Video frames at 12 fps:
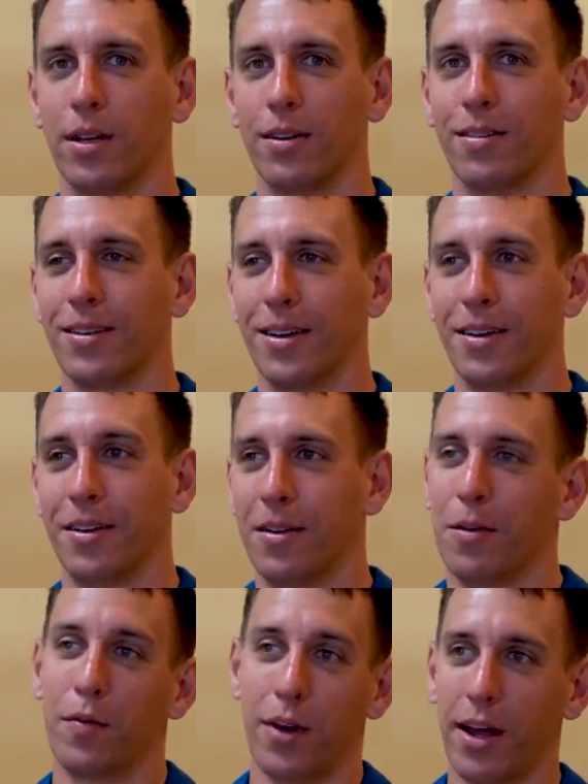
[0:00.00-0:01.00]
And
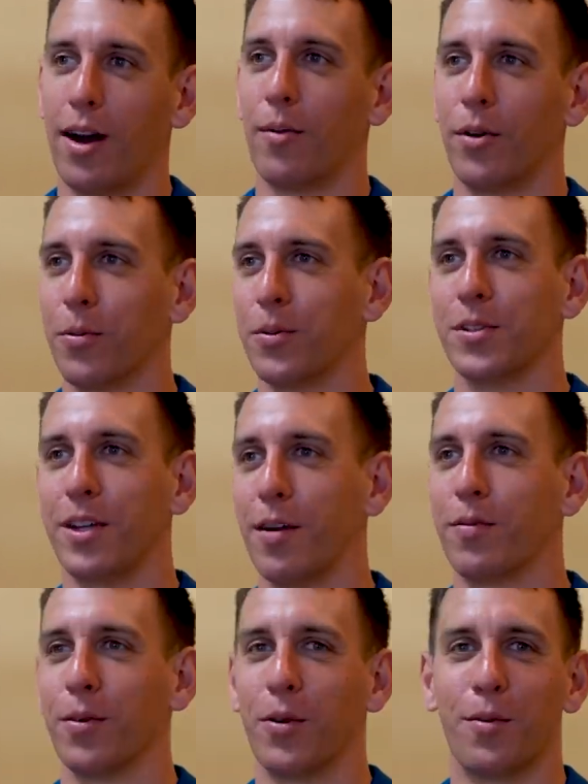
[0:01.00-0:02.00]
Fat Albert was
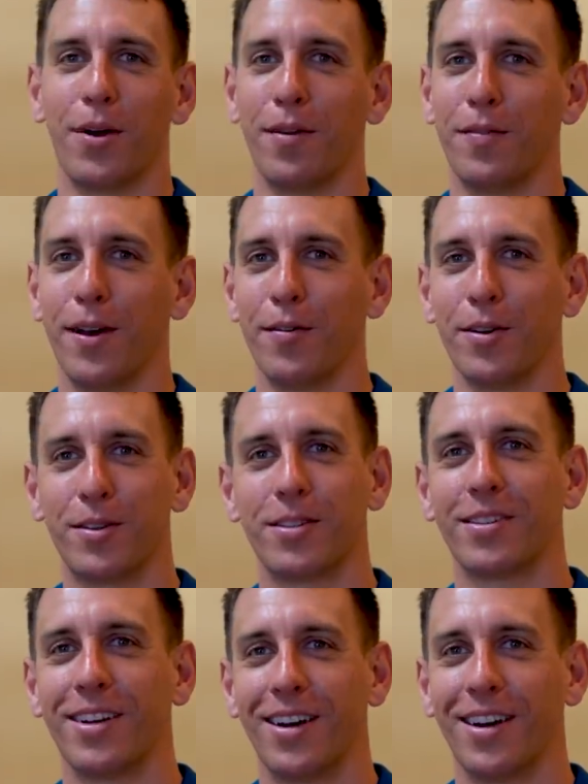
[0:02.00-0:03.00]
definitely one of my
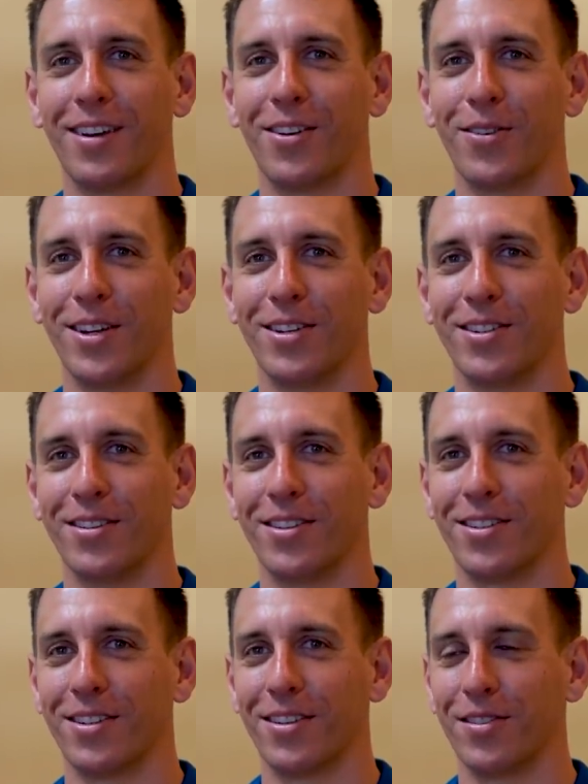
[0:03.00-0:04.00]
favorites going into
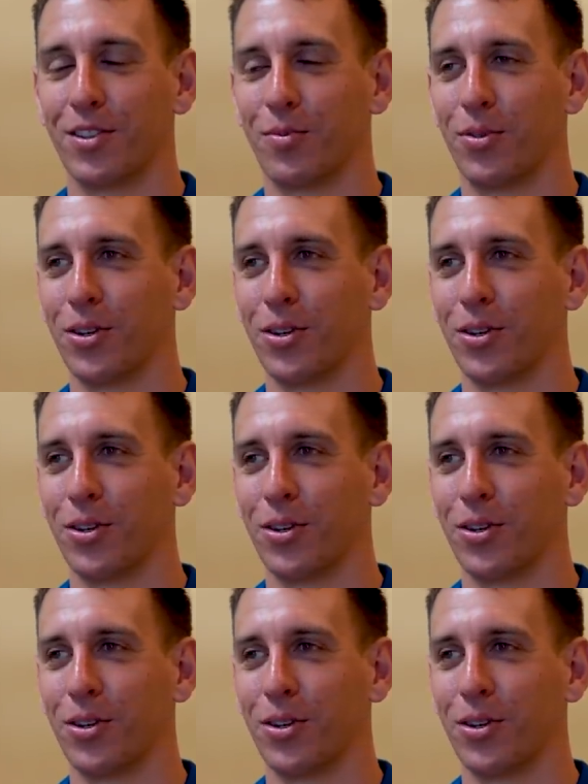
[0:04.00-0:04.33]
it, so it's just